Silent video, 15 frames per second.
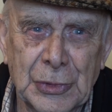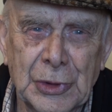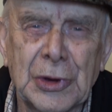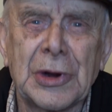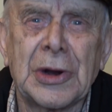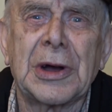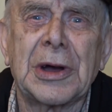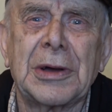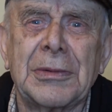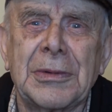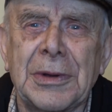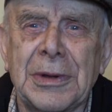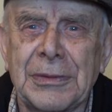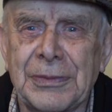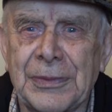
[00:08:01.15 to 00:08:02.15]
I
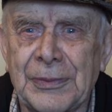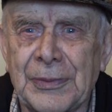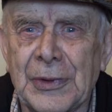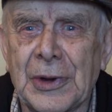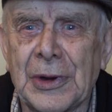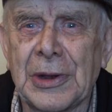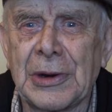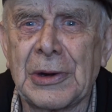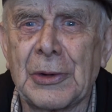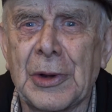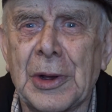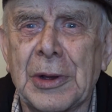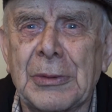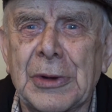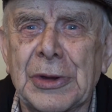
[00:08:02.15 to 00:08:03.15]

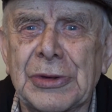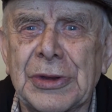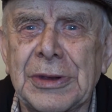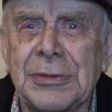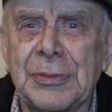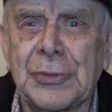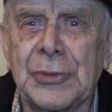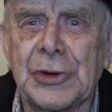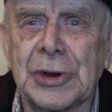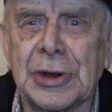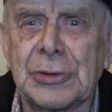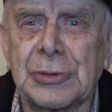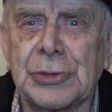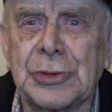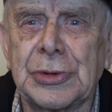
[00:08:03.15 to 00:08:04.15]
was even
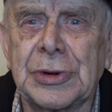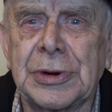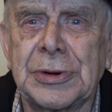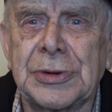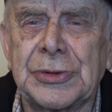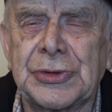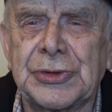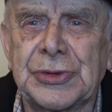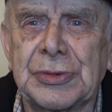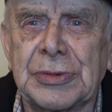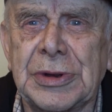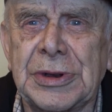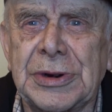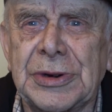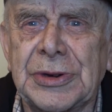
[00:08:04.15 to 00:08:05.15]
down
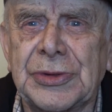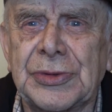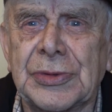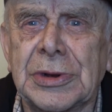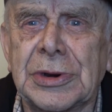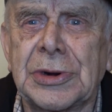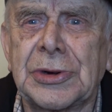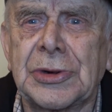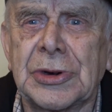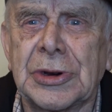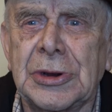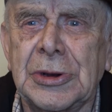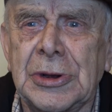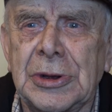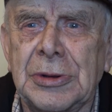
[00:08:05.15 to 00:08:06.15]
Swinsford,
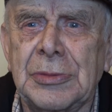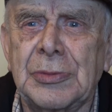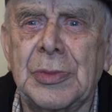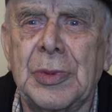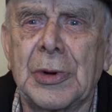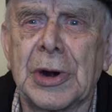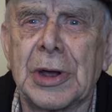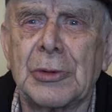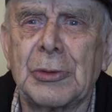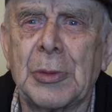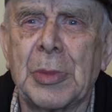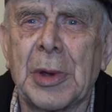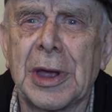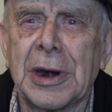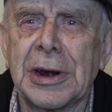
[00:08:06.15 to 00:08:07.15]
and
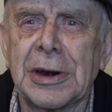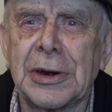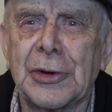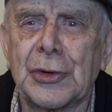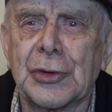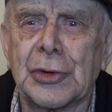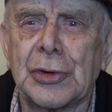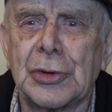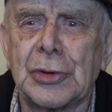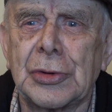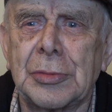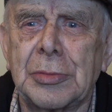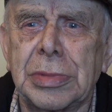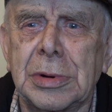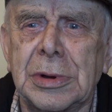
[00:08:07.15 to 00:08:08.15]
around Ballon
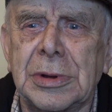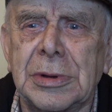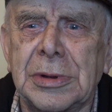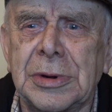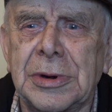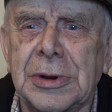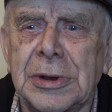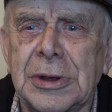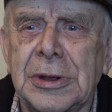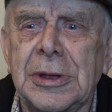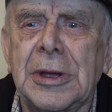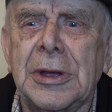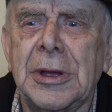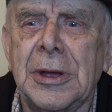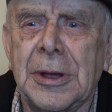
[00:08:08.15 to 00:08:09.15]
Robe, and
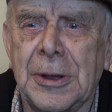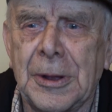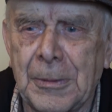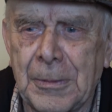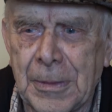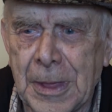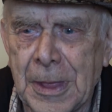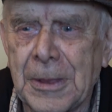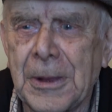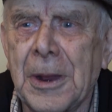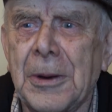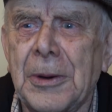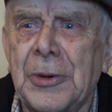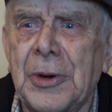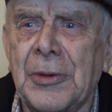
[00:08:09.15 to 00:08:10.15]

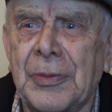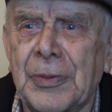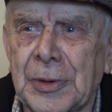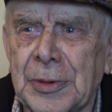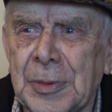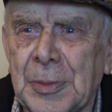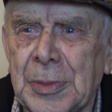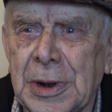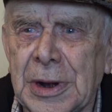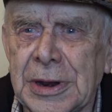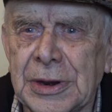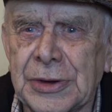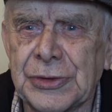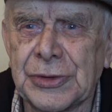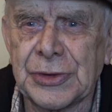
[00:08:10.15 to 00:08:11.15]
in different
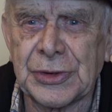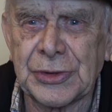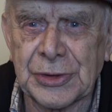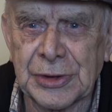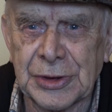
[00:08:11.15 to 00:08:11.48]
places.